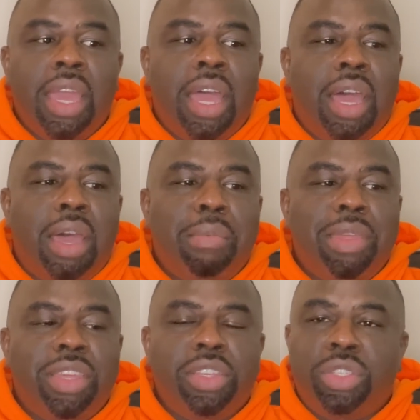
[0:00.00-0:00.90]

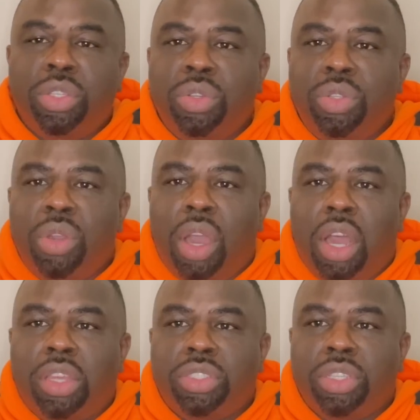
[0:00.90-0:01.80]
And then, two, you
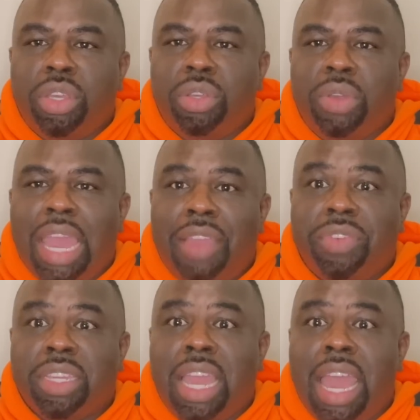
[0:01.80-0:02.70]
also have
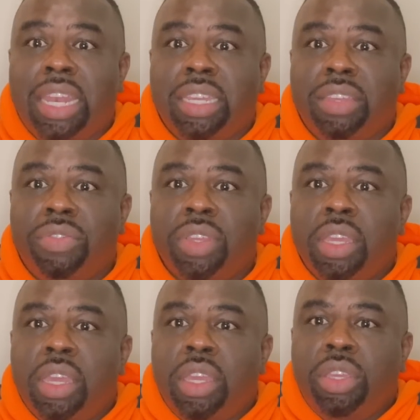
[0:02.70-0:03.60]
to kind of,
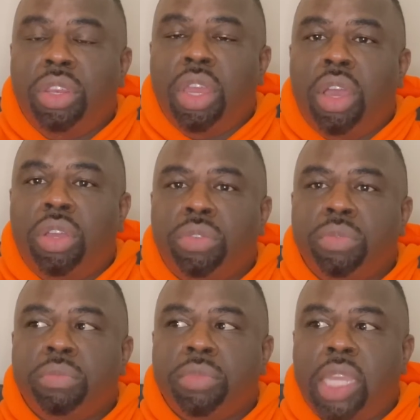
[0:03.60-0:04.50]
you
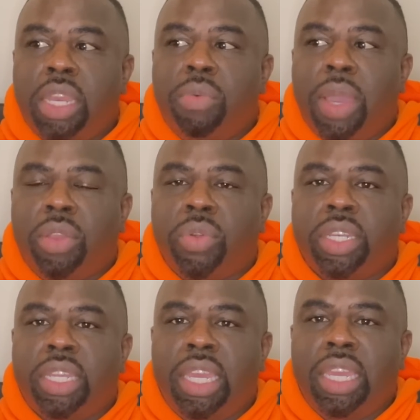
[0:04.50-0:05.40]
know, in a way,
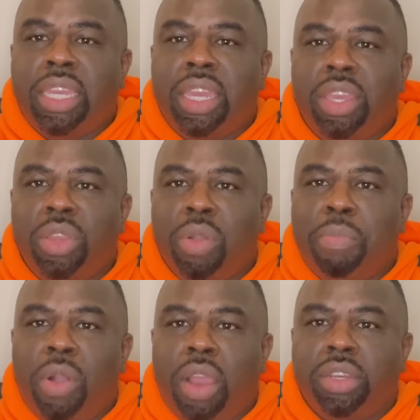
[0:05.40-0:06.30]
critique your
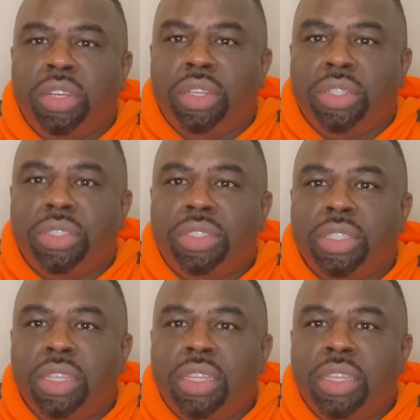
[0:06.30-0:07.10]
partner's